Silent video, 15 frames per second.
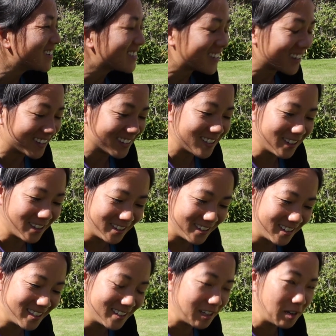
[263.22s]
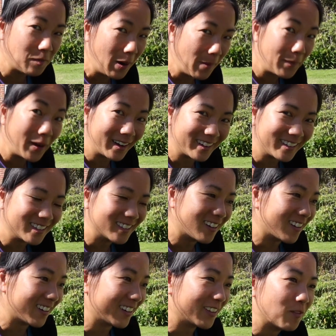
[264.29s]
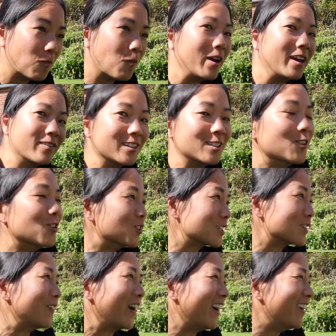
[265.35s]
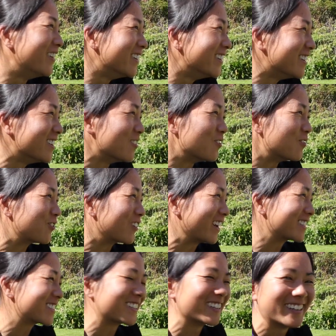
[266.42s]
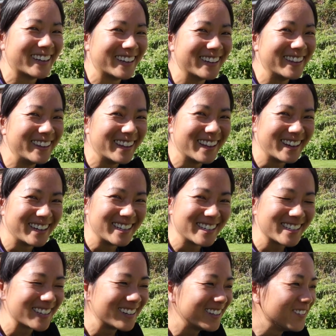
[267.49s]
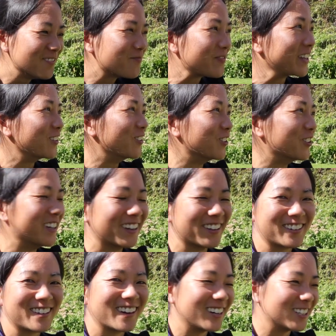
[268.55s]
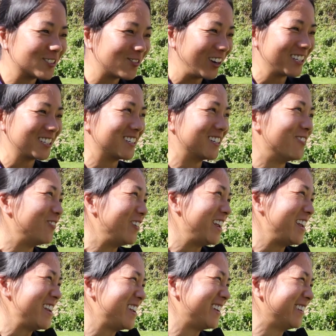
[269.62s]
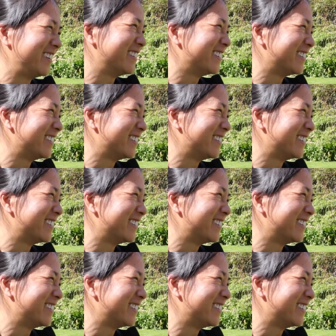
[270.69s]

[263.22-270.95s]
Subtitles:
To get to see Brett back in the dark and then wave a torch about, flashing it and things, then all the other cars flashing at me.